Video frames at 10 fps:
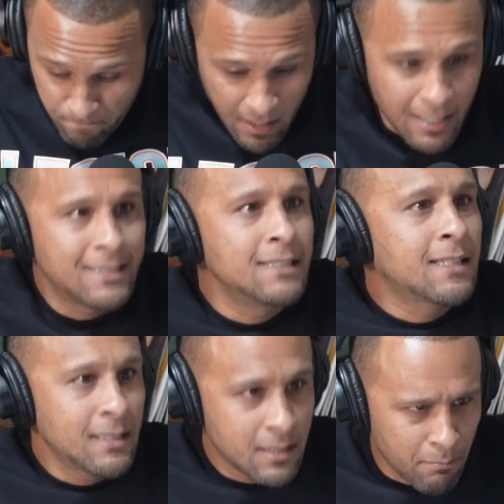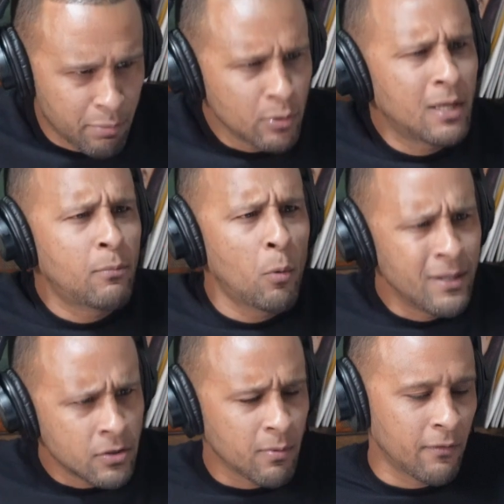Let these guys build that
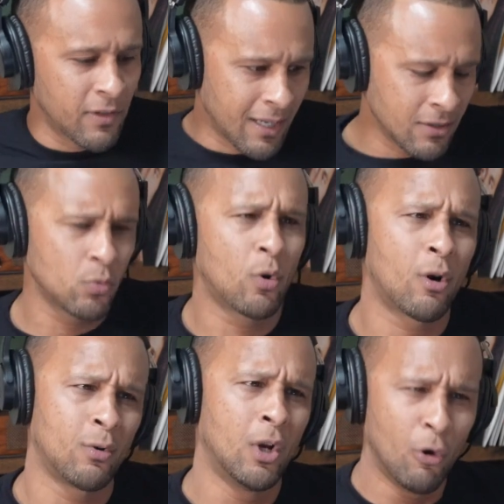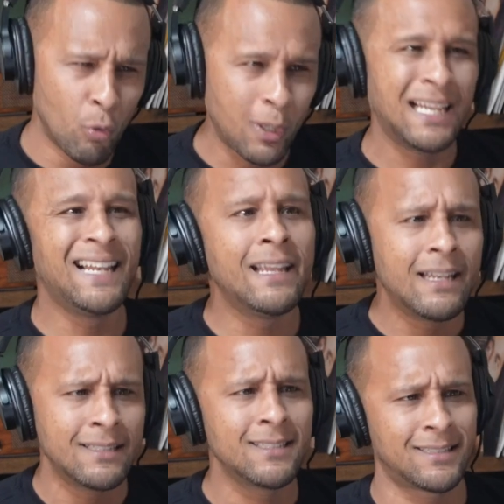momentum off the guys who are really
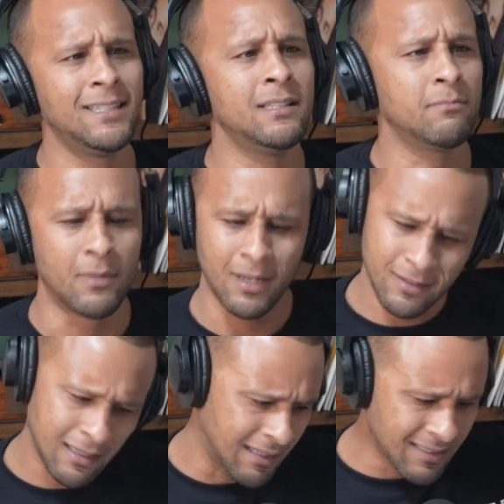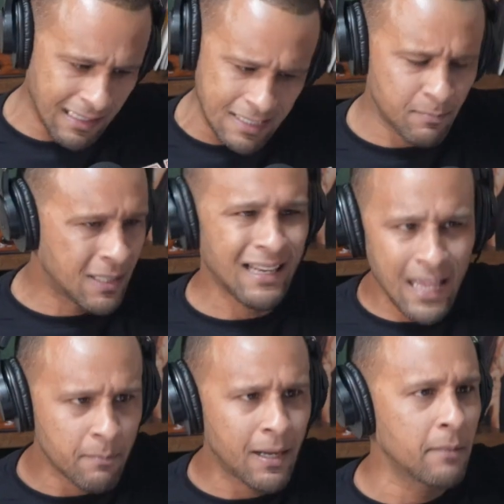leading this team. Let's be
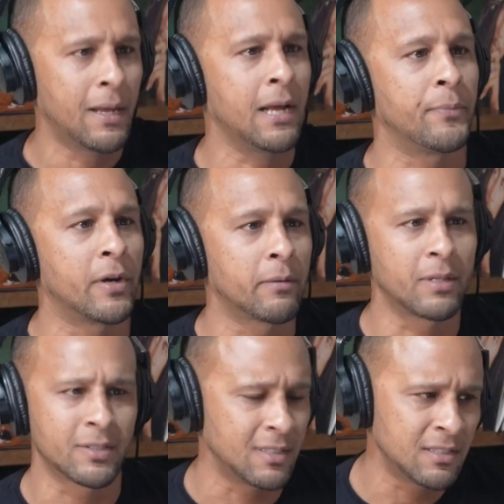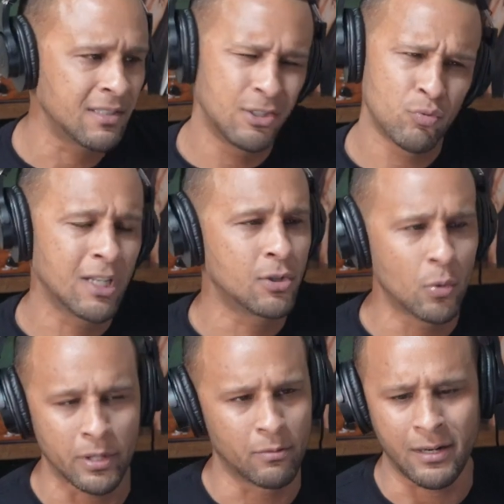led by Bam, dog, because he's really
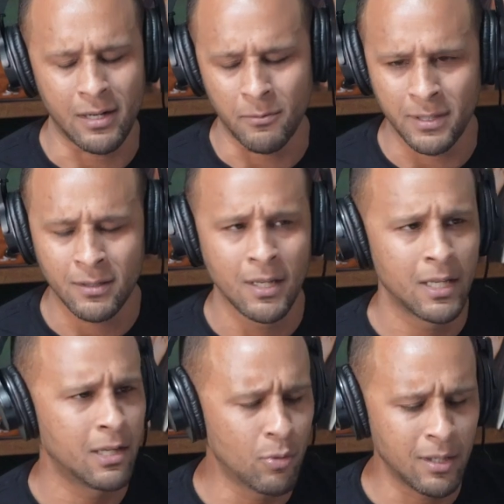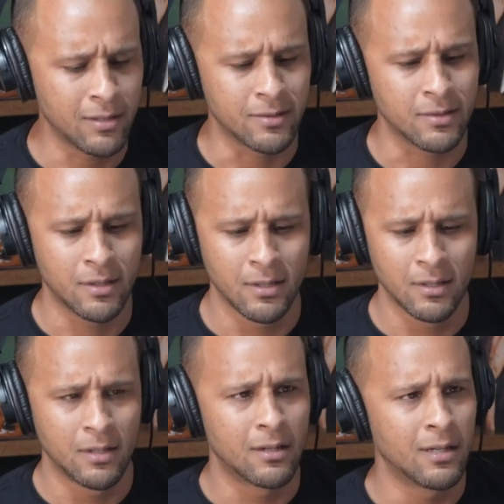doing it right now, man. He really is.
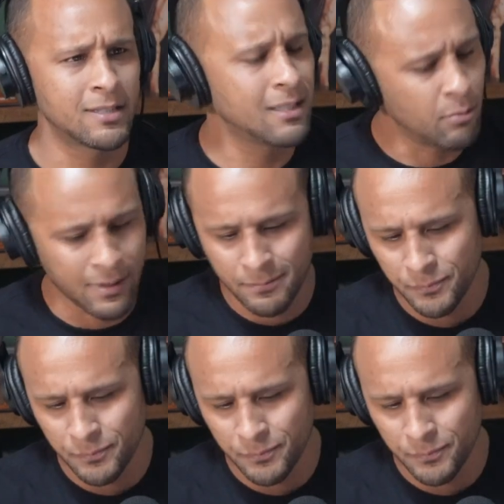Let's see, man.